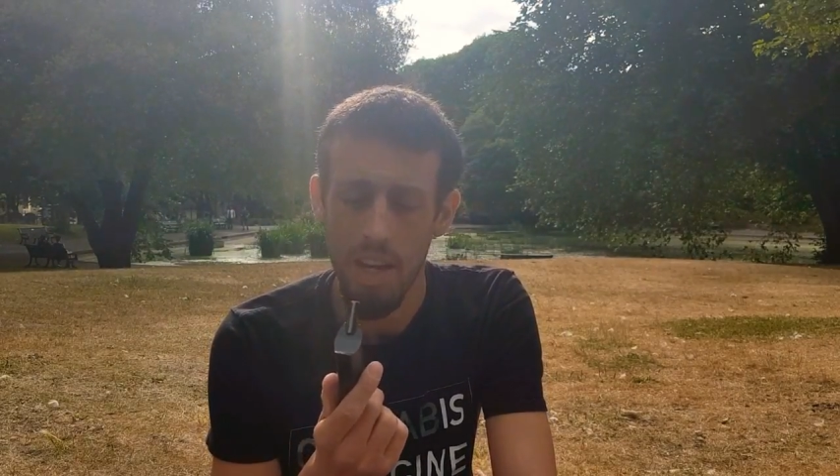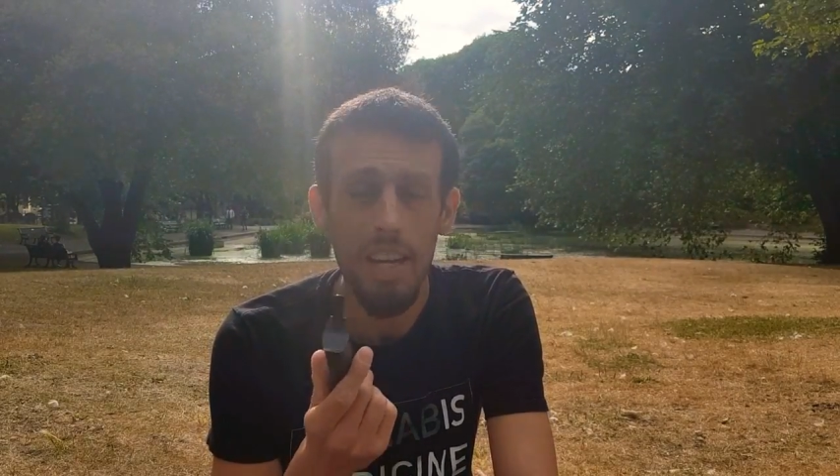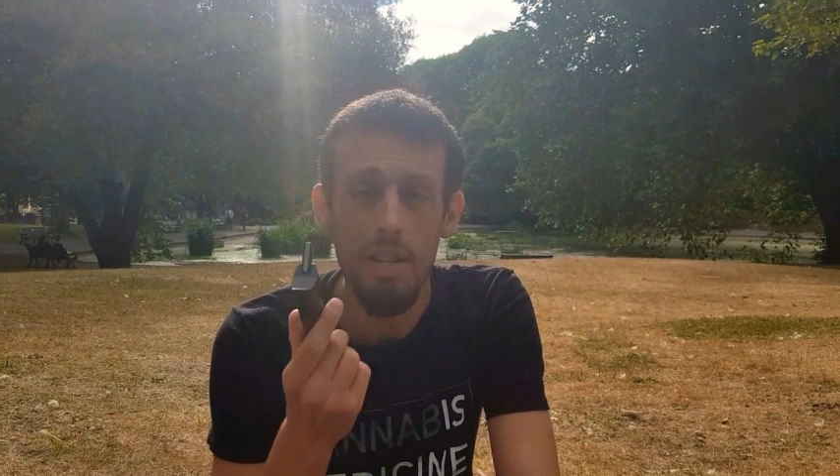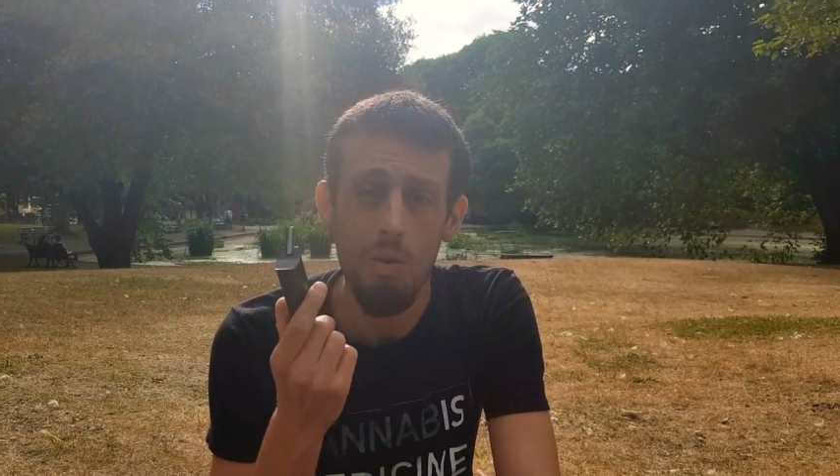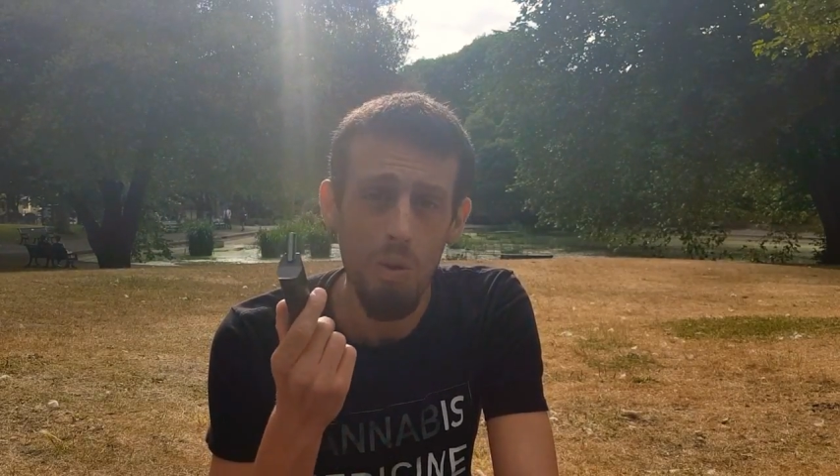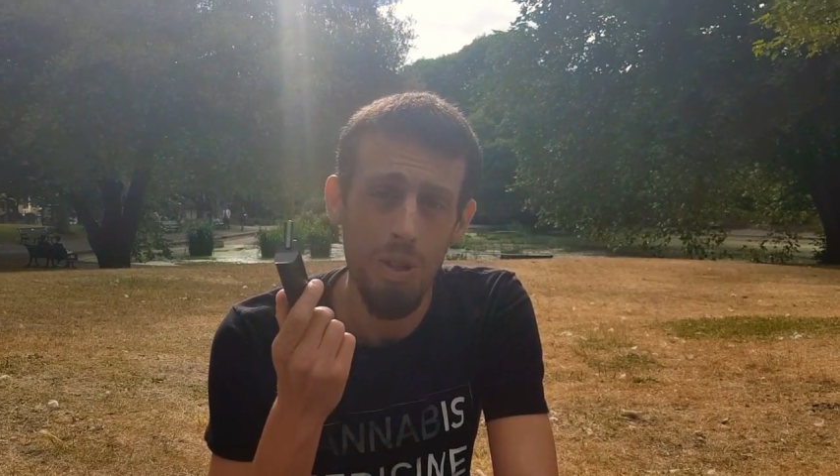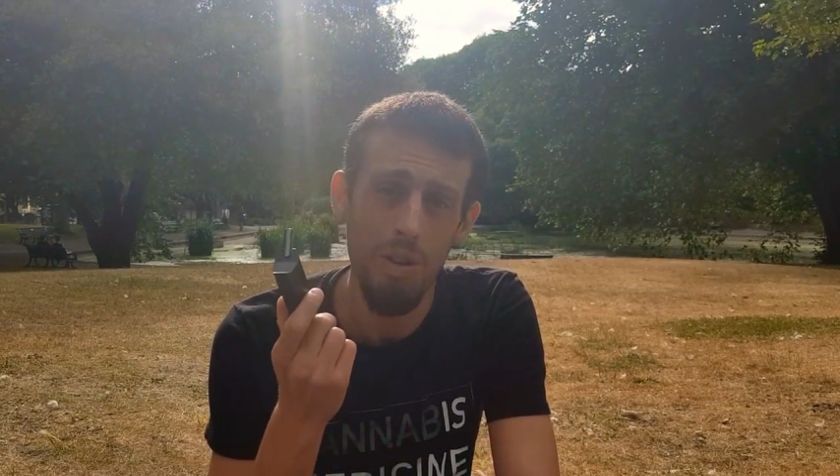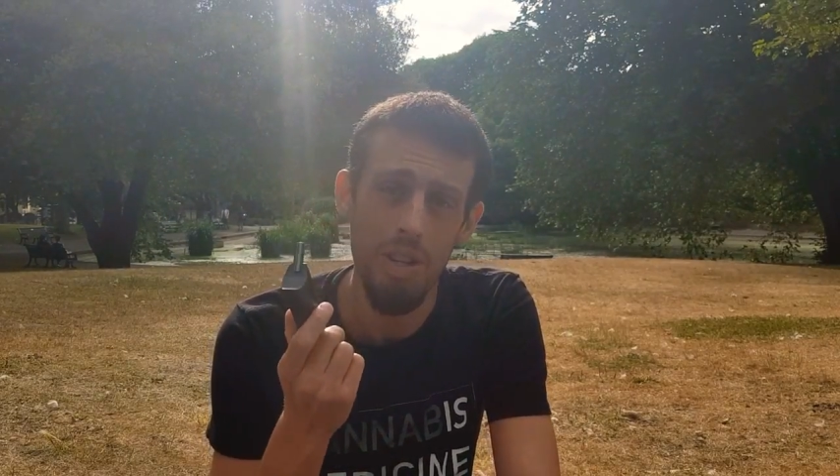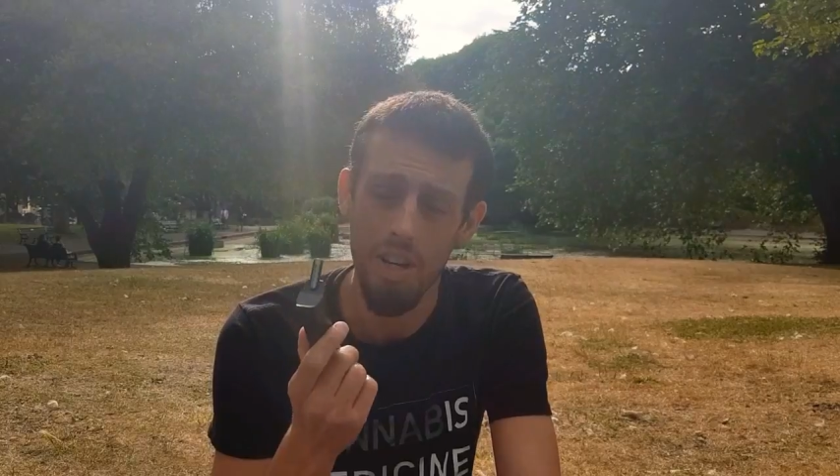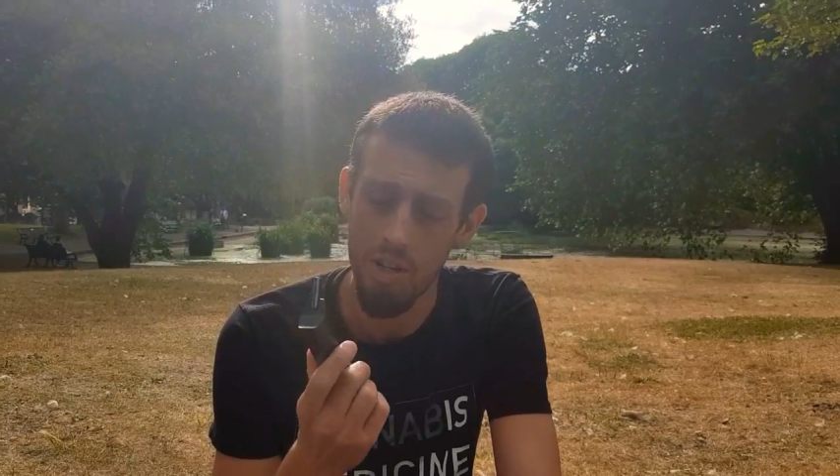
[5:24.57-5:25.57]
is it auto
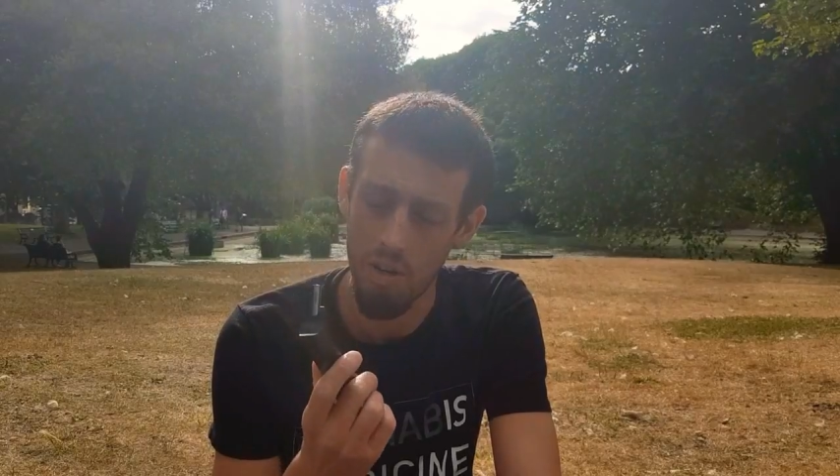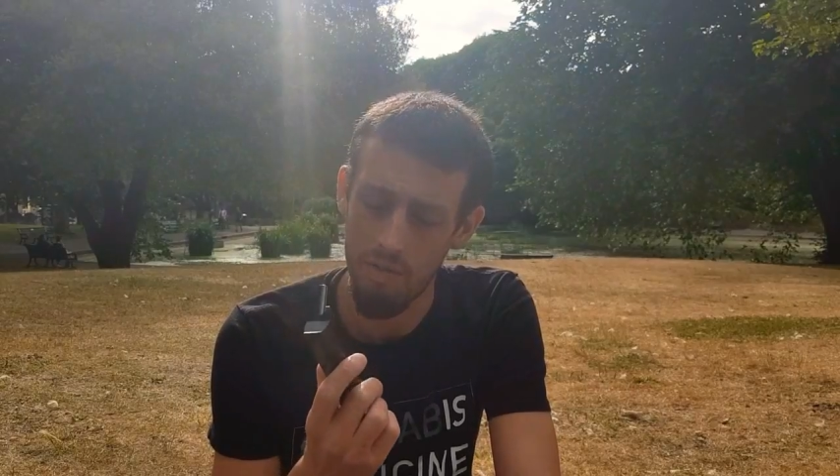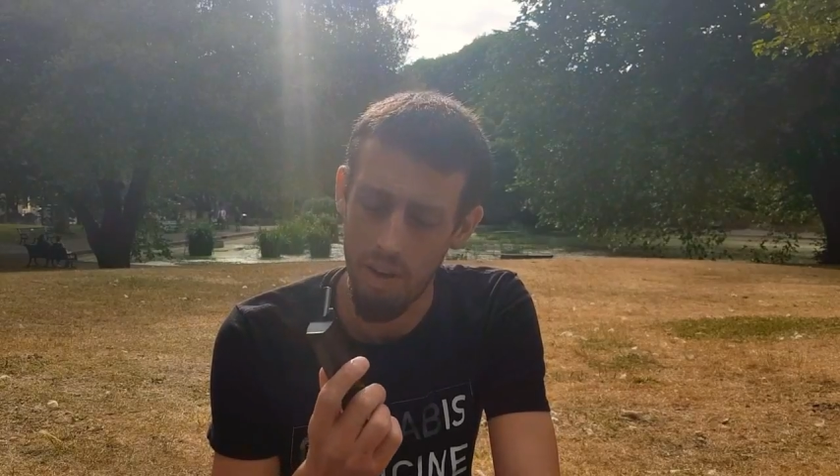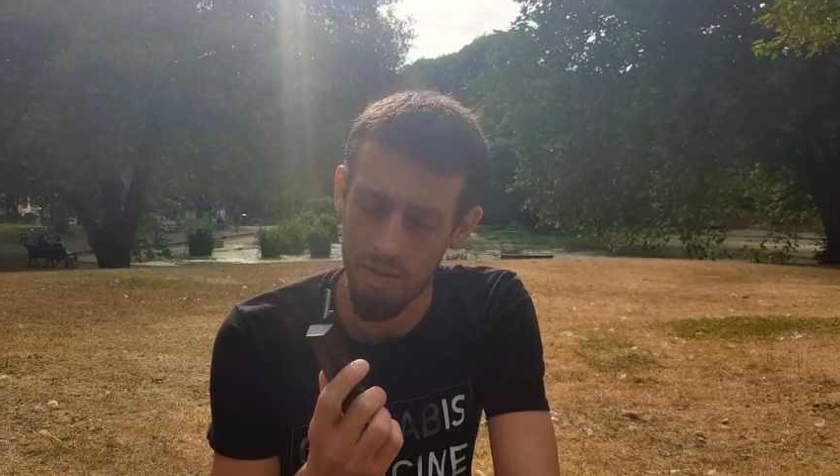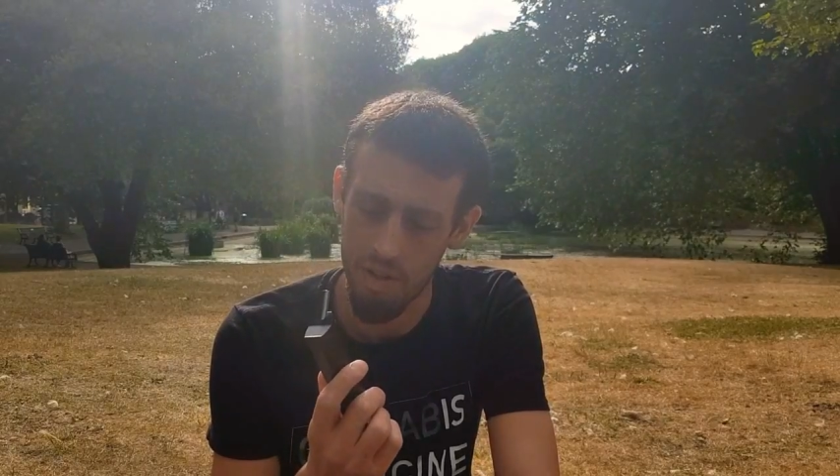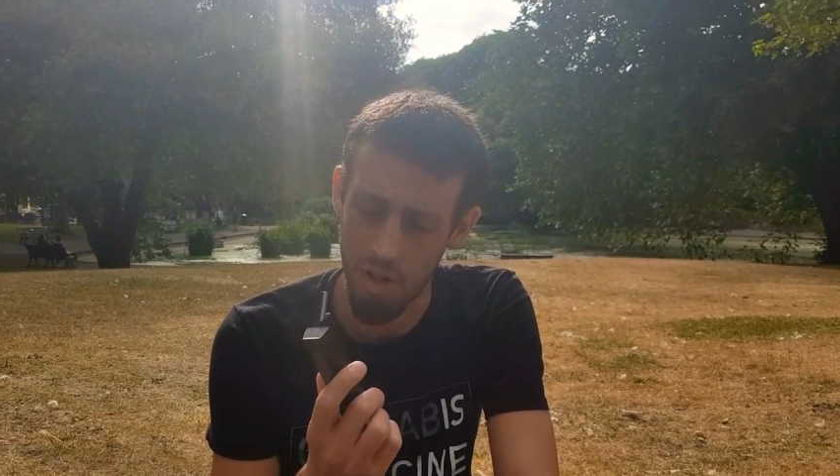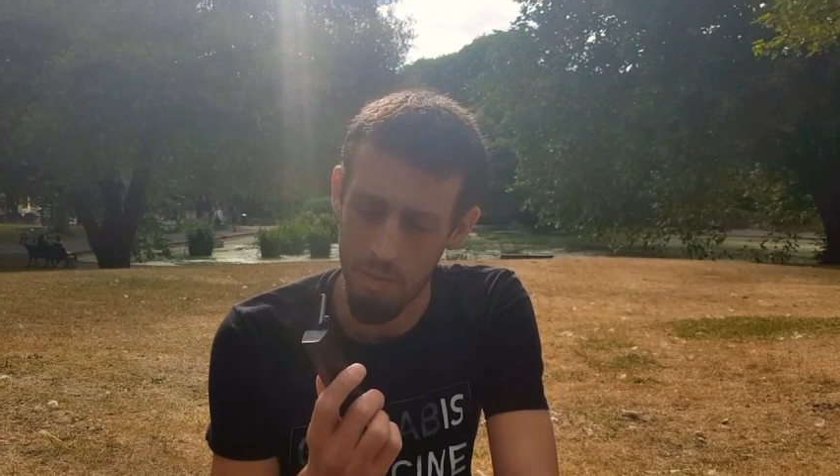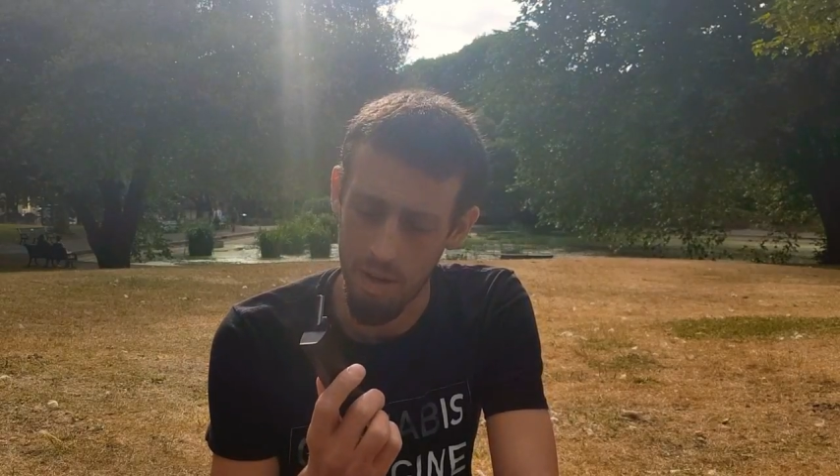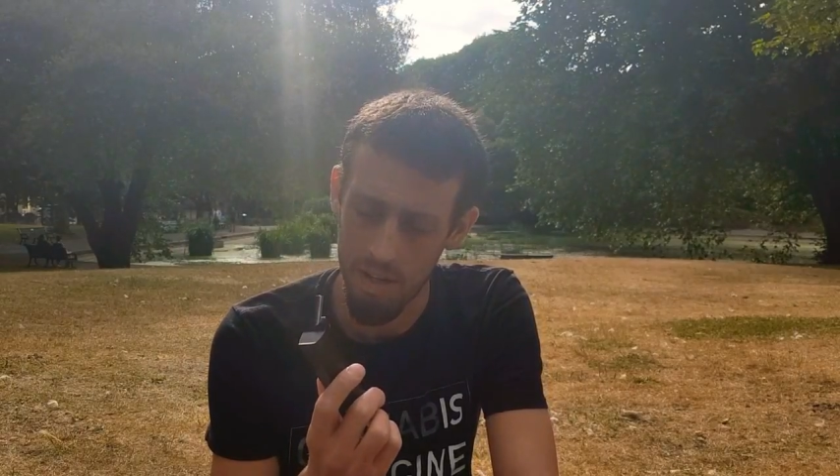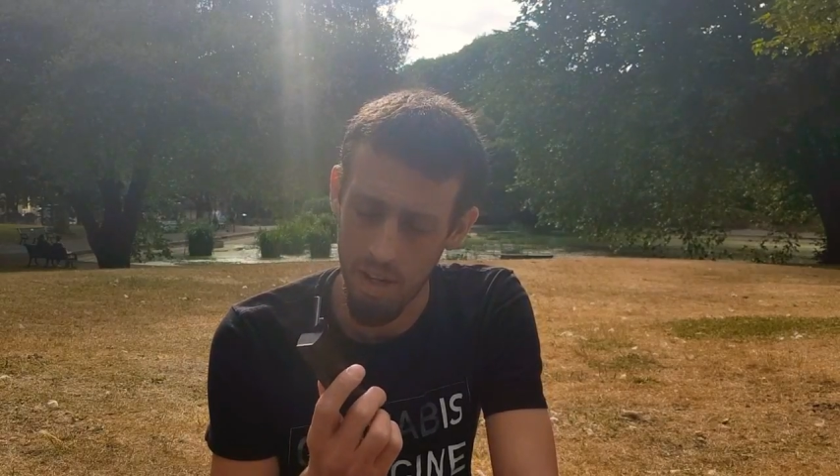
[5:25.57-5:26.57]
turns off after so
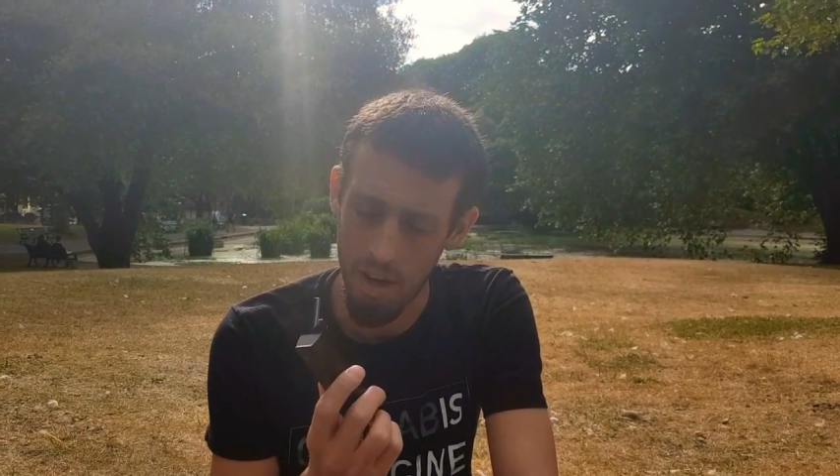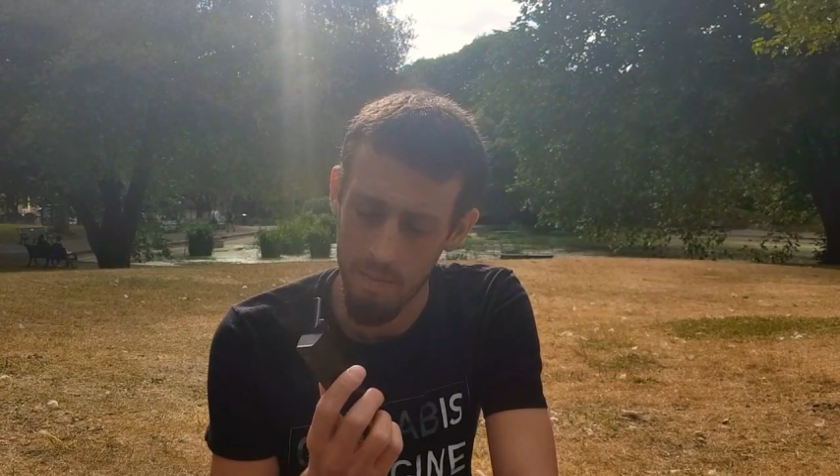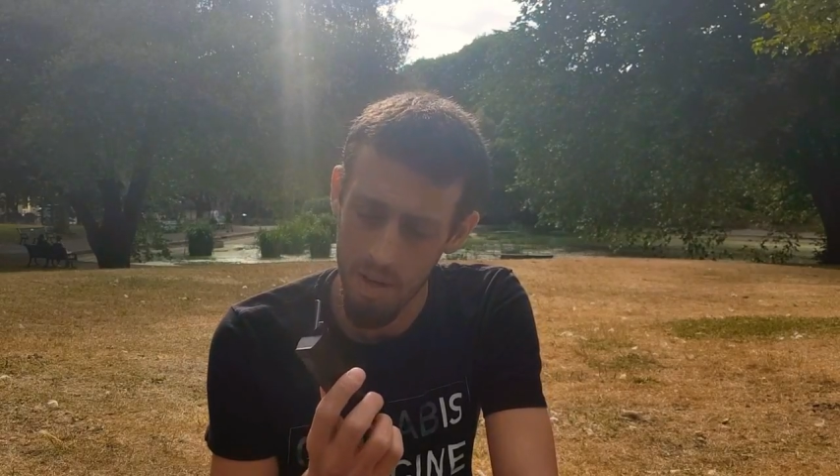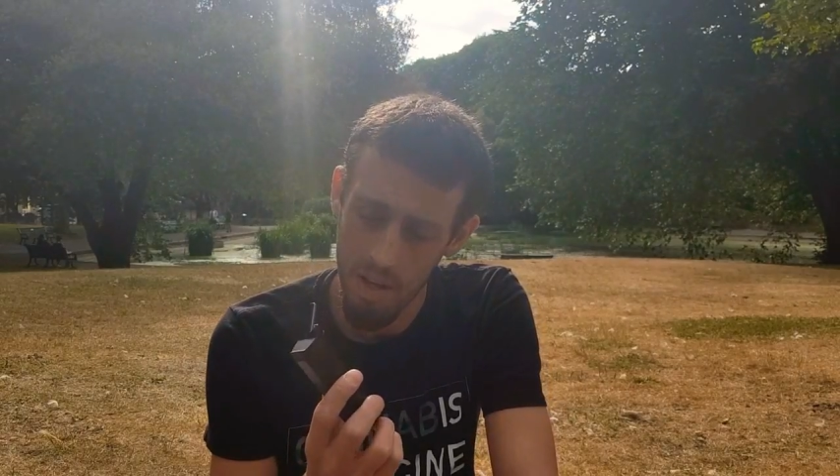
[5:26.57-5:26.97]
much time.